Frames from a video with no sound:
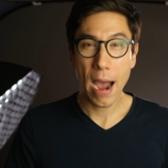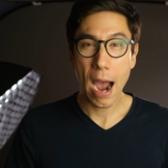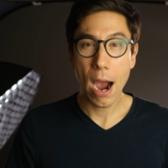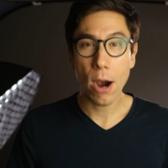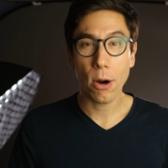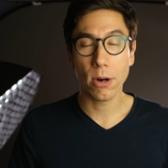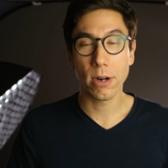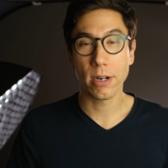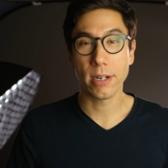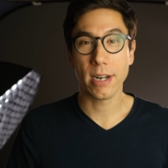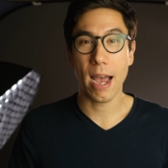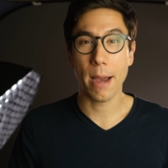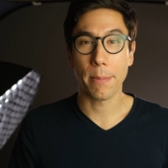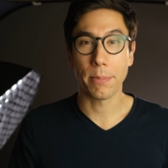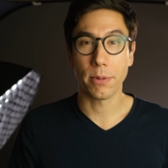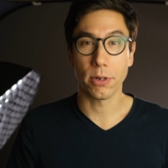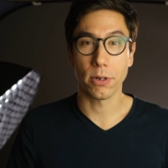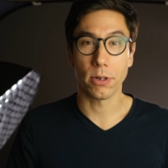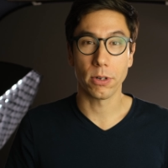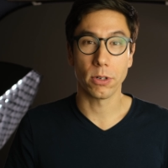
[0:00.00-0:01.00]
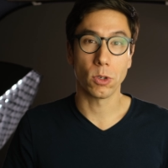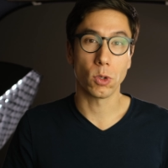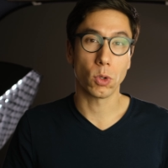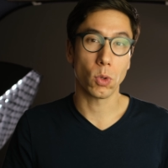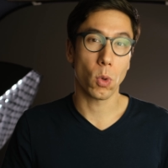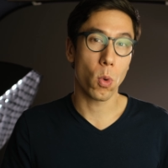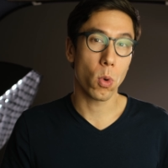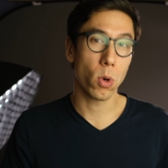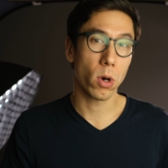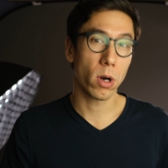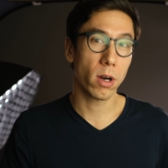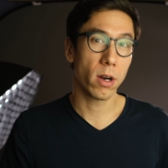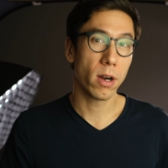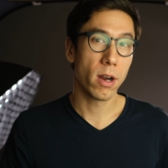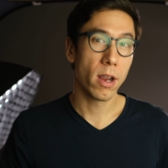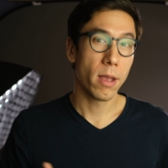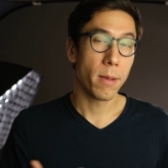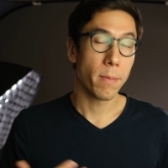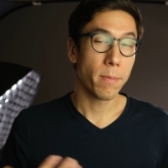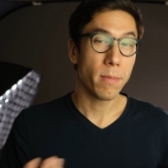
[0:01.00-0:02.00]
power adapters or
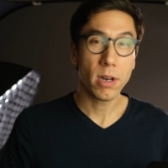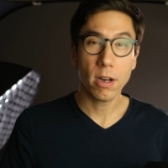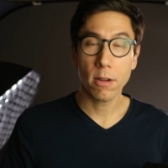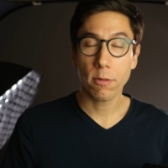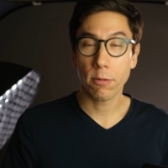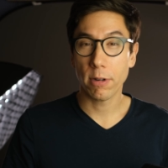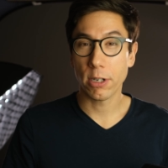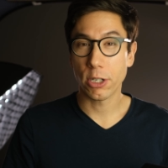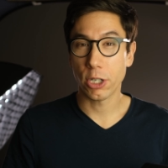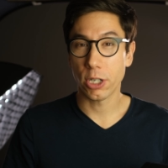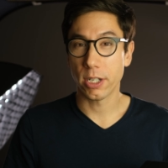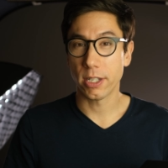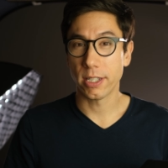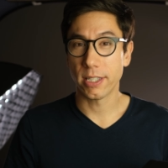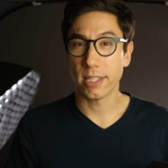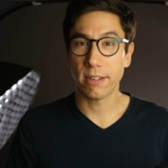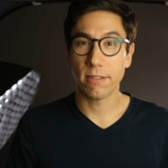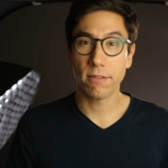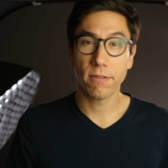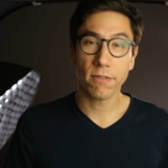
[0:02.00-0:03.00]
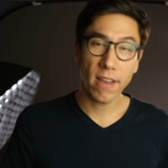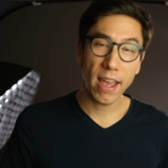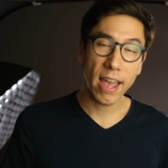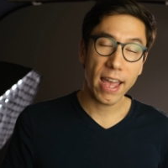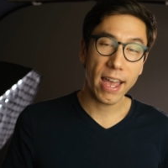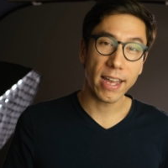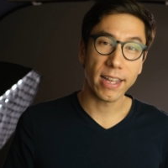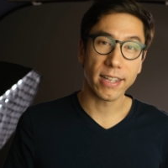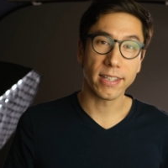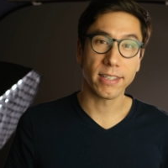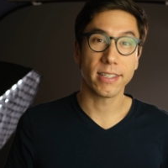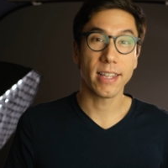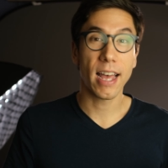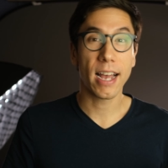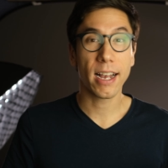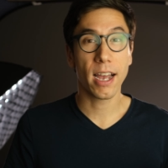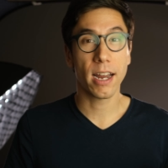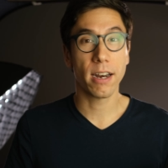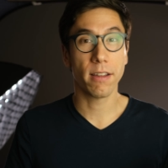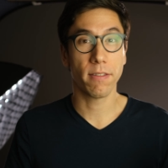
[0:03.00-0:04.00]
mini fridges and fans,
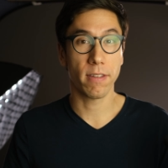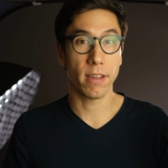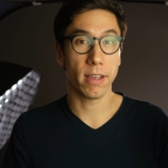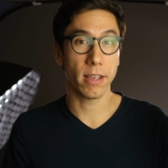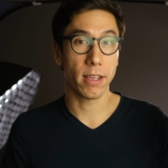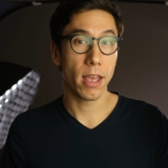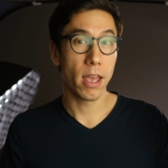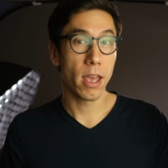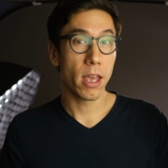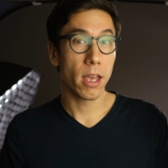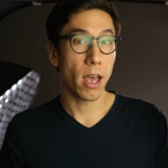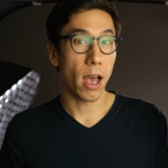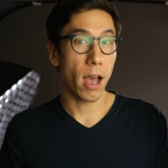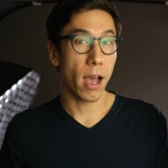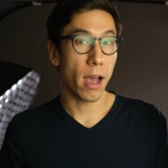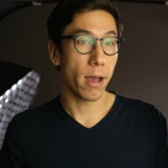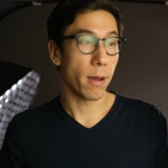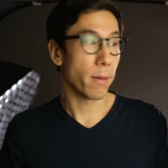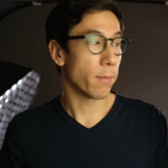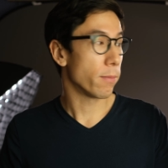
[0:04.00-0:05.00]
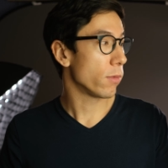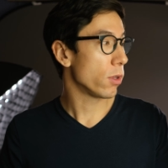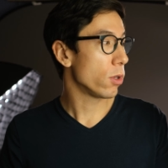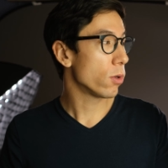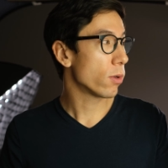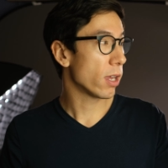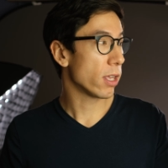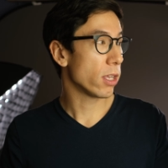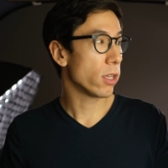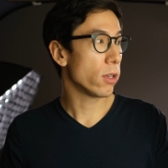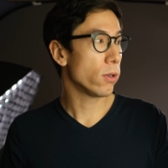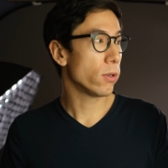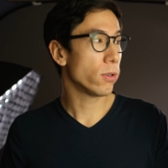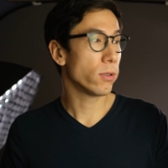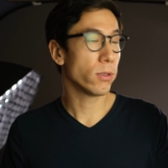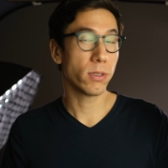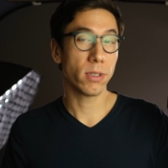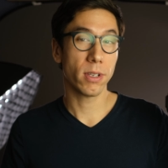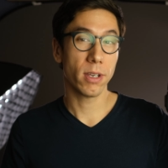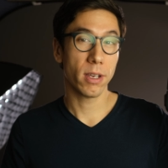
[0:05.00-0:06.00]
that kind of thing. You can
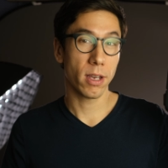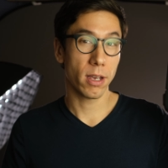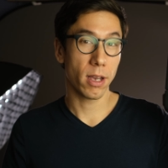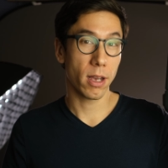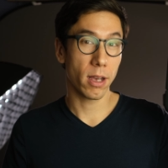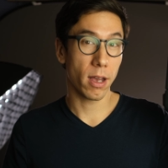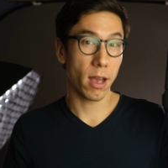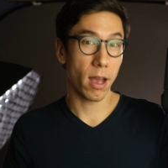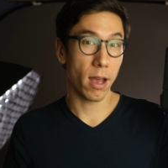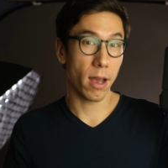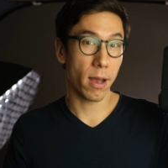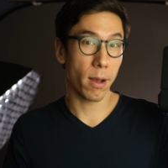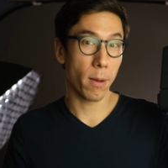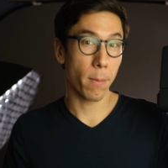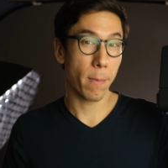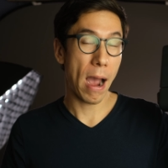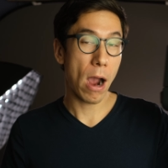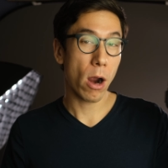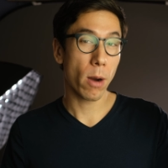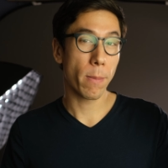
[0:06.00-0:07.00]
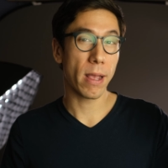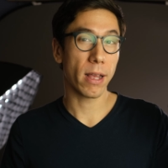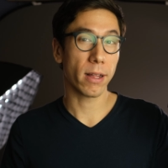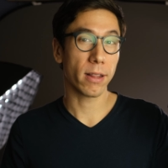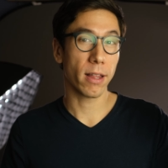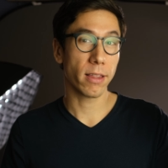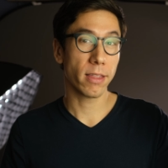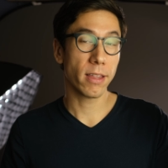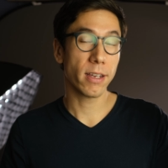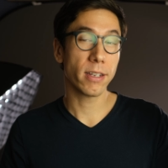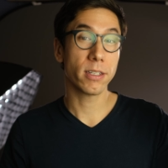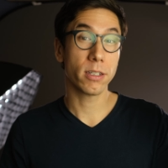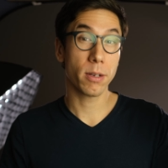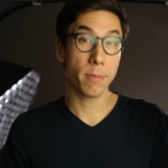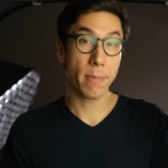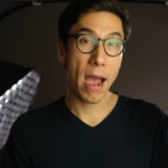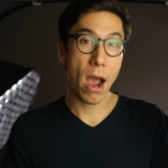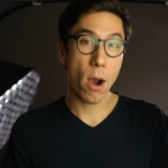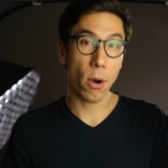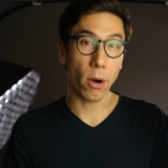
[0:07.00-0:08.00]
use a power bank like this to
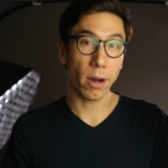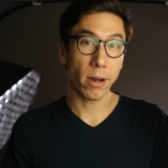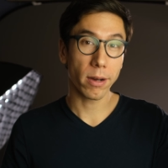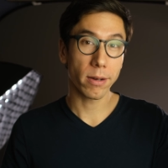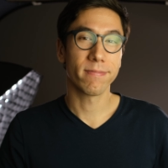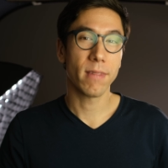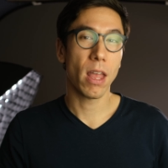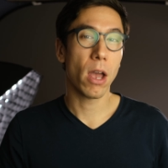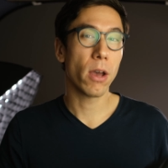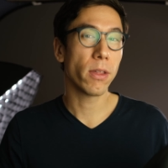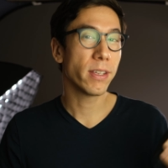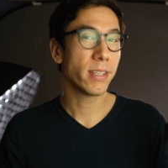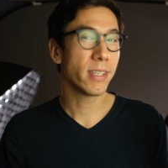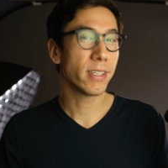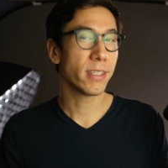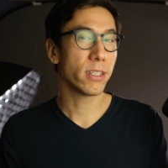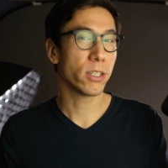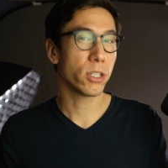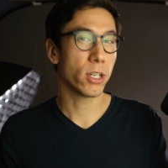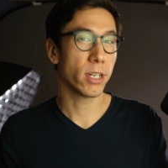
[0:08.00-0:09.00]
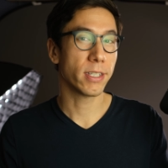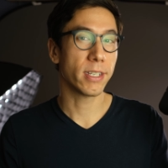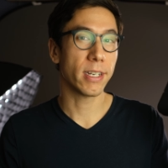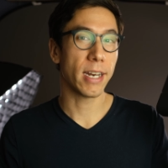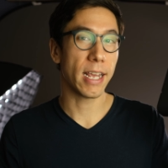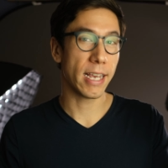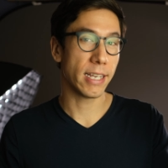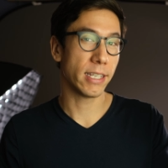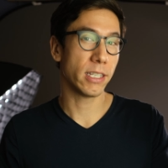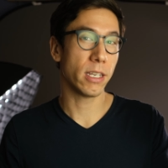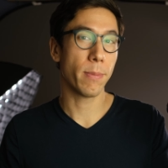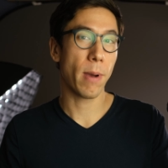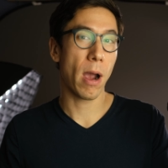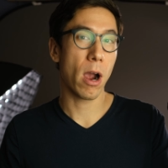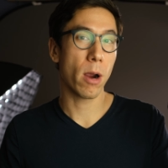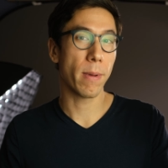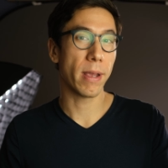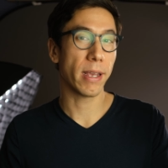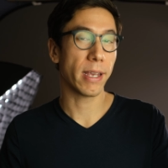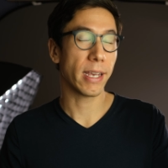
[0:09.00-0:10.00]
power. Now, this isn't just an AC
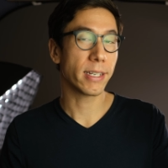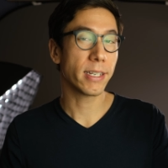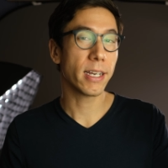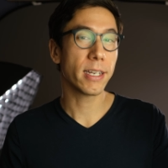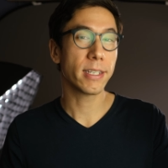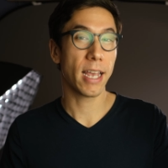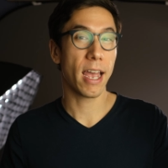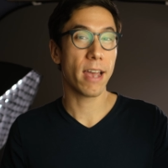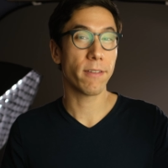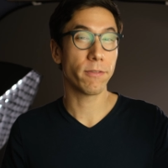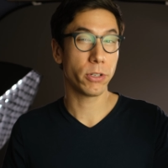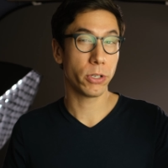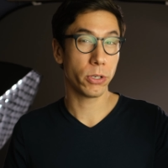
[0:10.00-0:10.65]
power bank. It does have